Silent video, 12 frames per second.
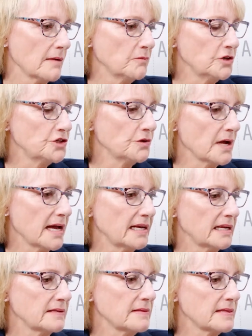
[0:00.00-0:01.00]
And would you add
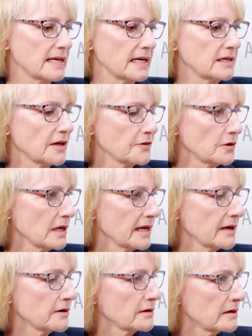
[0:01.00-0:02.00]
in then another
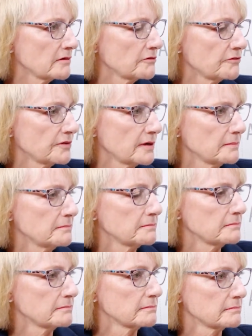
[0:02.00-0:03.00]
layer of
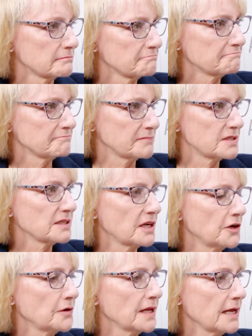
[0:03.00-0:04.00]

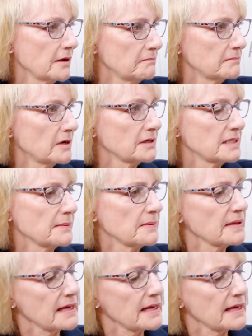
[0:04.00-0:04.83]
security on top of